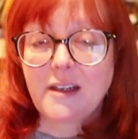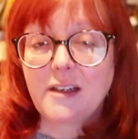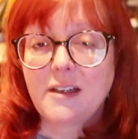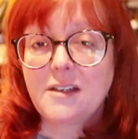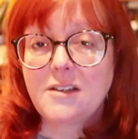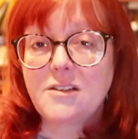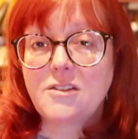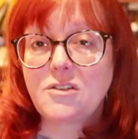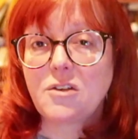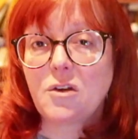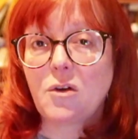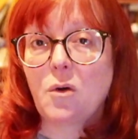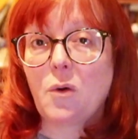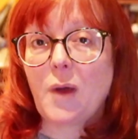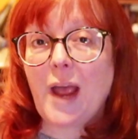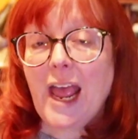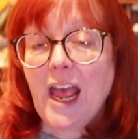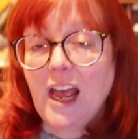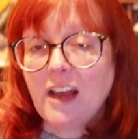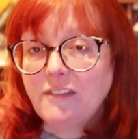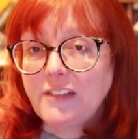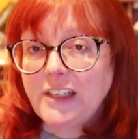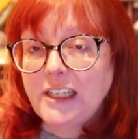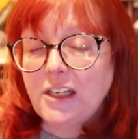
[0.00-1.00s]
So,
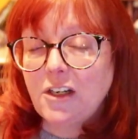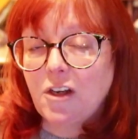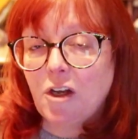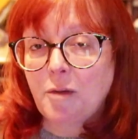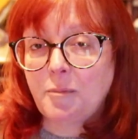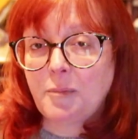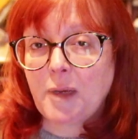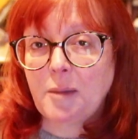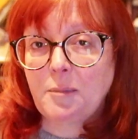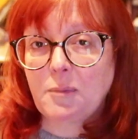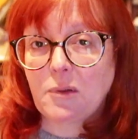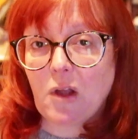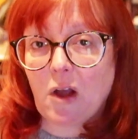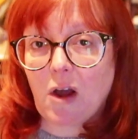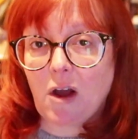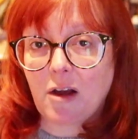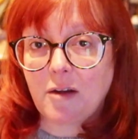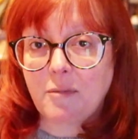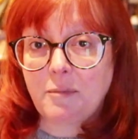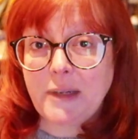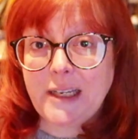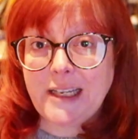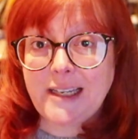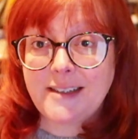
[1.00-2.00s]
having it on my
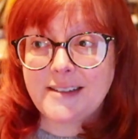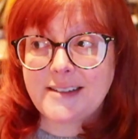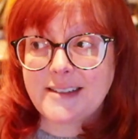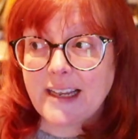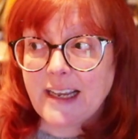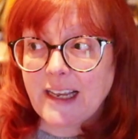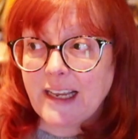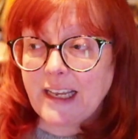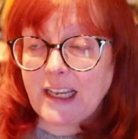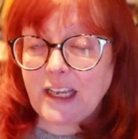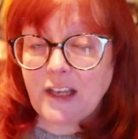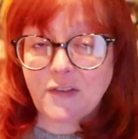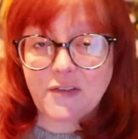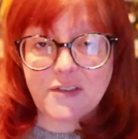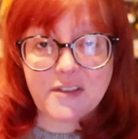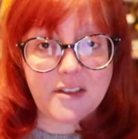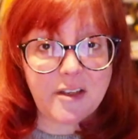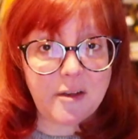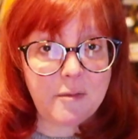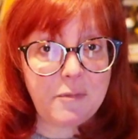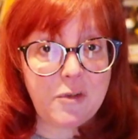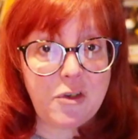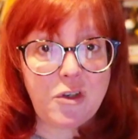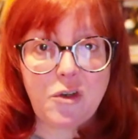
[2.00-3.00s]
blog means if
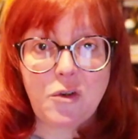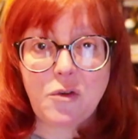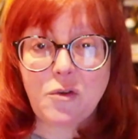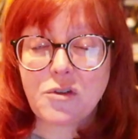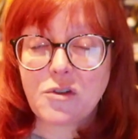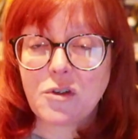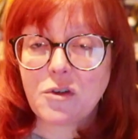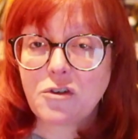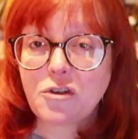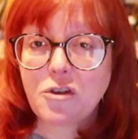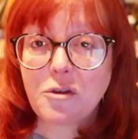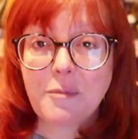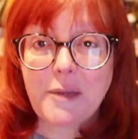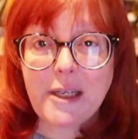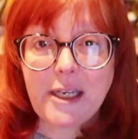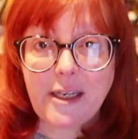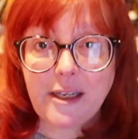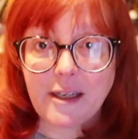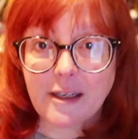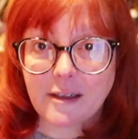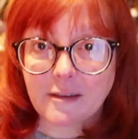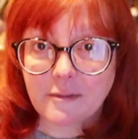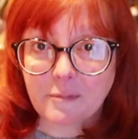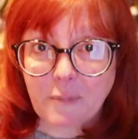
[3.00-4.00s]
some new social
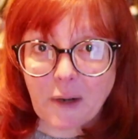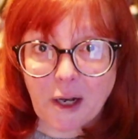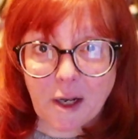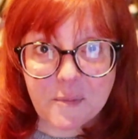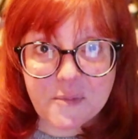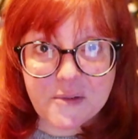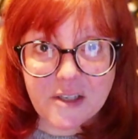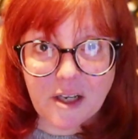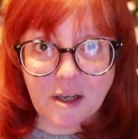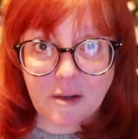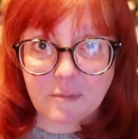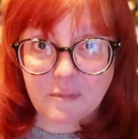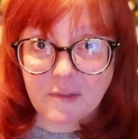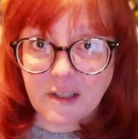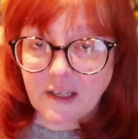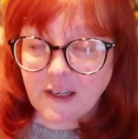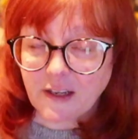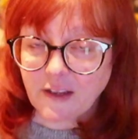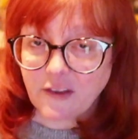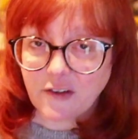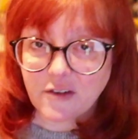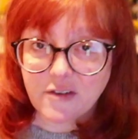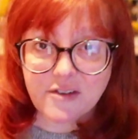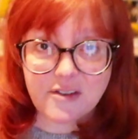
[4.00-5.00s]
media pops up,
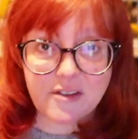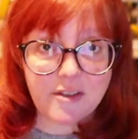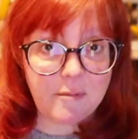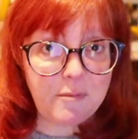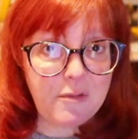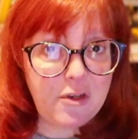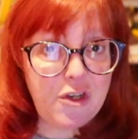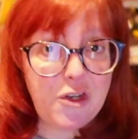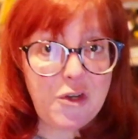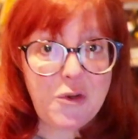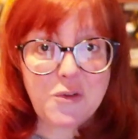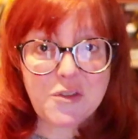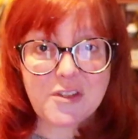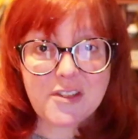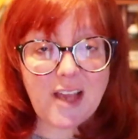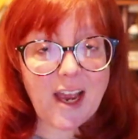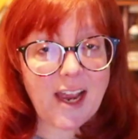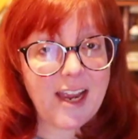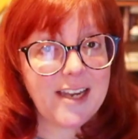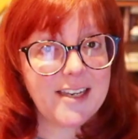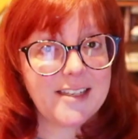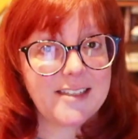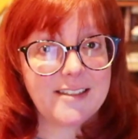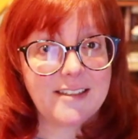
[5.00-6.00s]
there's some new
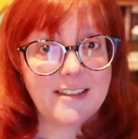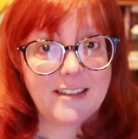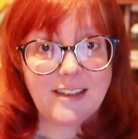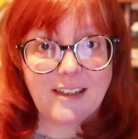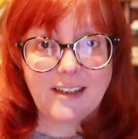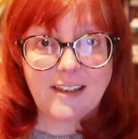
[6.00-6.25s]
site,